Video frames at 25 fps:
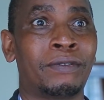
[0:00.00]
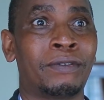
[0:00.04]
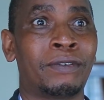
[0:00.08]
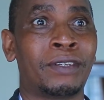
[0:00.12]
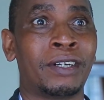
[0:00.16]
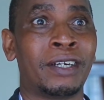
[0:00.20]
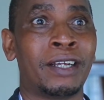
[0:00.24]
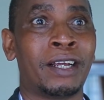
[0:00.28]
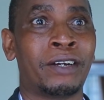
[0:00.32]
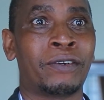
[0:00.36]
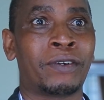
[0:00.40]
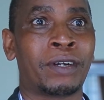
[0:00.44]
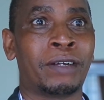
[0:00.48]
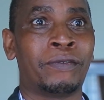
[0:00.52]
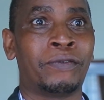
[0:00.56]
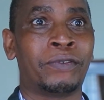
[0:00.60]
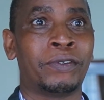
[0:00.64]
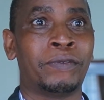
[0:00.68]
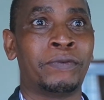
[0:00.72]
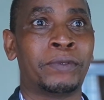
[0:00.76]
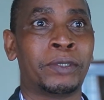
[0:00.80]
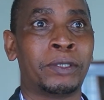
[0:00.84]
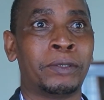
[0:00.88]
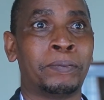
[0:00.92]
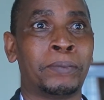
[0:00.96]

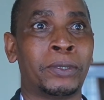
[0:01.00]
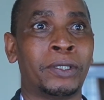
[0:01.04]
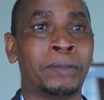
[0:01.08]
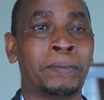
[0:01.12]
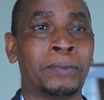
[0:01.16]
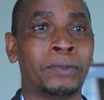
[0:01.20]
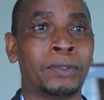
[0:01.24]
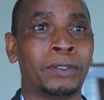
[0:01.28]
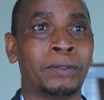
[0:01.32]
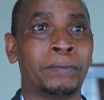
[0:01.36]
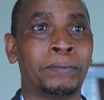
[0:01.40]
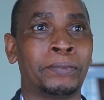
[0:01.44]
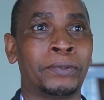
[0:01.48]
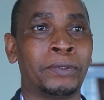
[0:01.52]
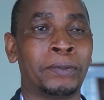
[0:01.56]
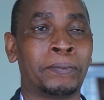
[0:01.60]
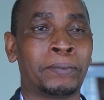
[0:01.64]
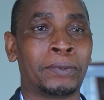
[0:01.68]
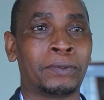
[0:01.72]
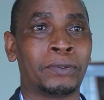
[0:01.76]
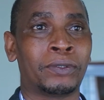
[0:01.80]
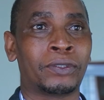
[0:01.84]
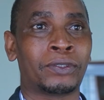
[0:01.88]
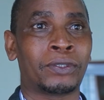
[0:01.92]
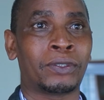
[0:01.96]
350
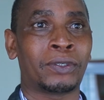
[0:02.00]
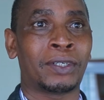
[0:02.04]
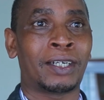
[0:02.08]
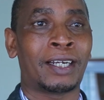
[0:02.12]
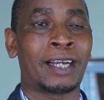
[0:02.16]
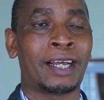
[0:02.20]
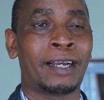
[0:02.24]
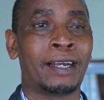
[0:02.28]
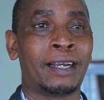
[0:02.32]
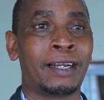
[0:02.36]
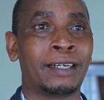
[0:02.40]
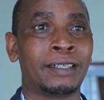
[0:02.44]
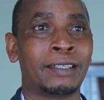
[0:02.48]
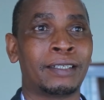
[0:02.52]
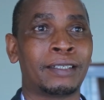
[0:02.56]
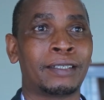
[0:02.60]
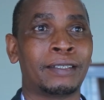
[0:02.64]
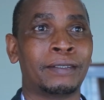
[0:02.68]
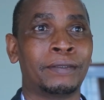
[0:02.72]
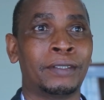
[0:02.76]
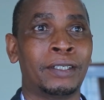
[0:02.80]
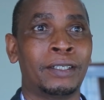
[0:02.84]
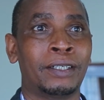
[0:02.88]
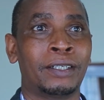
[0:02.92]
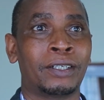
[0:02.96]
people, so
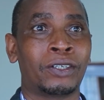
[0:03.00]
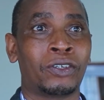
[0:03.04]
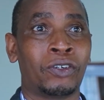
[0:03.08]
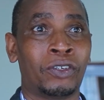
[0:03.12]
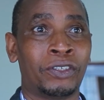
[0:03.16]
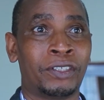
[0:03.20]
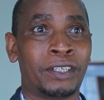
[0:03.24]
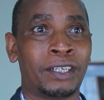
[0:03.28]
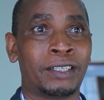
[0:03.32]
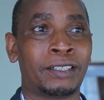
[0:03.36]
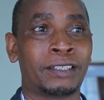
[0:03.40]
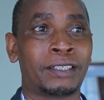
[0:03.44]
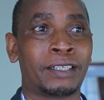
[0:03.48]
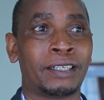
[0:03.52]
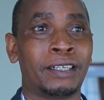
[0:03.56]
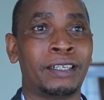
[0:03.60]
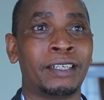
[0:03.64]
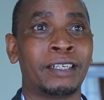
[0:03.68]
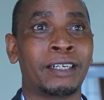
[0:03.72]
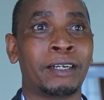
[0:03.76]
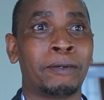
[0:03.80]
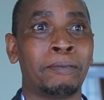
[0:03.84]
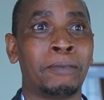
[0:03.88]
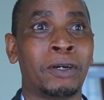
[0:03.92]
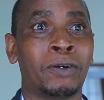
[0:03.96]
learners, congested
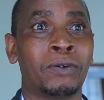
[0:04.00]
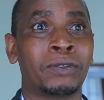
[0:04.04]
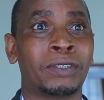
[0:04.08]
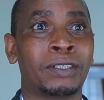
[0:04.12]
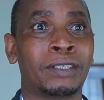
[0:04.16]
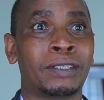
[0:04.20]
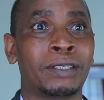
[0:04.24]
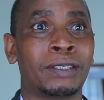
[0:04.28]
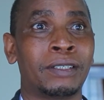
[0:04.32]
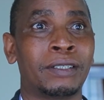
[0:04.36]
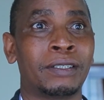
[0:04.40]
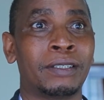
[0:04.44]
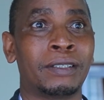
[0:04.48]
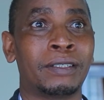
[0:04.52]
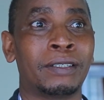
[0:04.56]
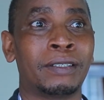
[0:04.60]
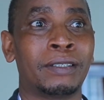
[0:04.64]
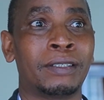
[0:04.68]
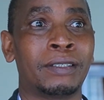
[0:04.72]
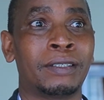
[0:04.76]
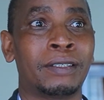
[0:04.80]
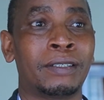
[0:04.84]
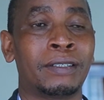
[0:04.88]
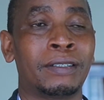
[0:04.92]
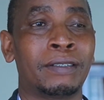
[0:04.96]
in about
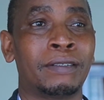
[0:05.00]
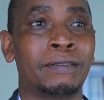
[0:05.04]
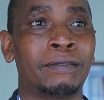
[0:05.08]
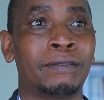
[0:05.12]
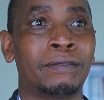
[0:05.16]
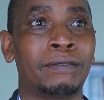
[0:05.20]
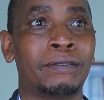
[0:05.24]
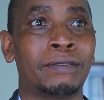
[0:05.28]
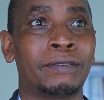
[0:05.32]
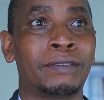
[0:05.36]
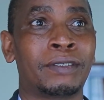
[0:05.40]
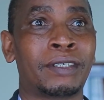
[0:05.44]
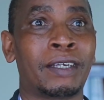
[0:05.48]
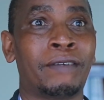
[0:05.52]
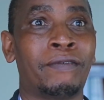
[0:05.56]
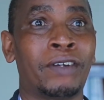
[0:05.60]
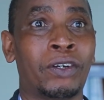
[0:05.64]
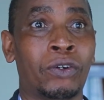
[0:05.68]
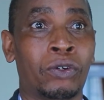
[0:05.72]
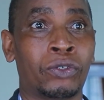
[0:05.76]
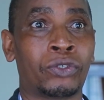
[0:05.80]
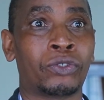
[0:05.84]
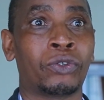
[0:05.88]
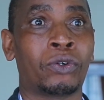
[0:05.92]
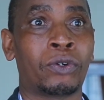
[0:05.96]

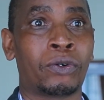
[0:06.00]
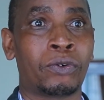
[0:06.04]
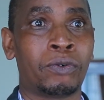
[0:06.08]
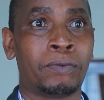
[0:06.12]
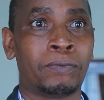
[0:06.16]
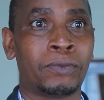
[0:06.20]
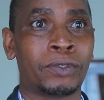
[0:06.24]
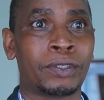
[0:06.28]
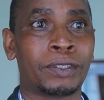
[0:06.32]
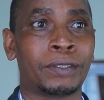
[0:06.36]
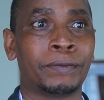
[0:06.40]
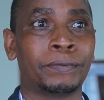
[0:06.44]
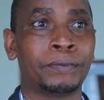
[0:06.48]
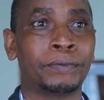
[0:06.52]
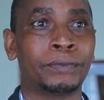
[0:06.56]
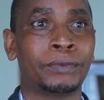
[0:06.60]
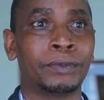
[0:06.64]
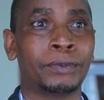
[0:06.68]
7 or so rooms,